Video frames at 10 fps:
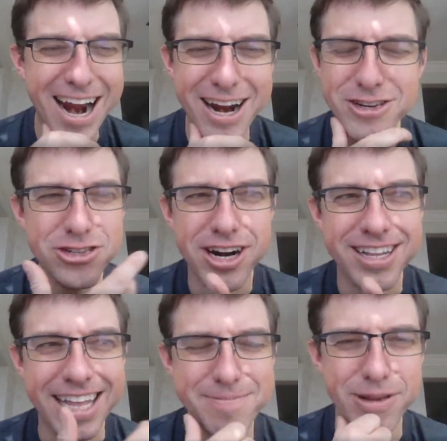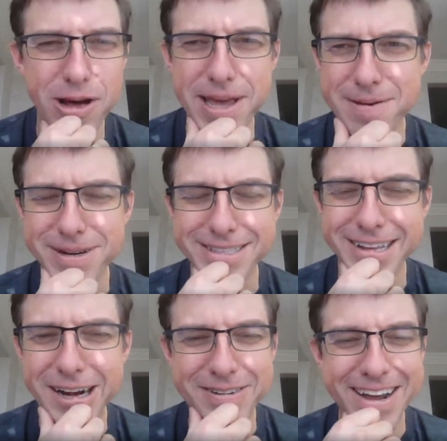you just trying to like blow me up
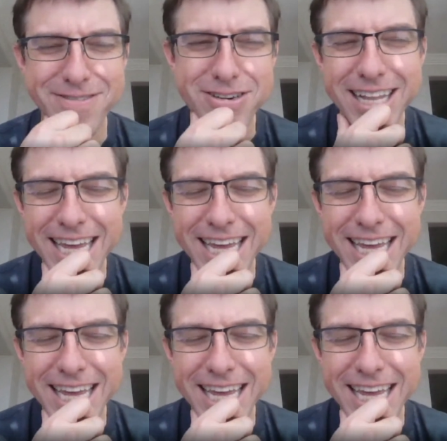online or whatever. Like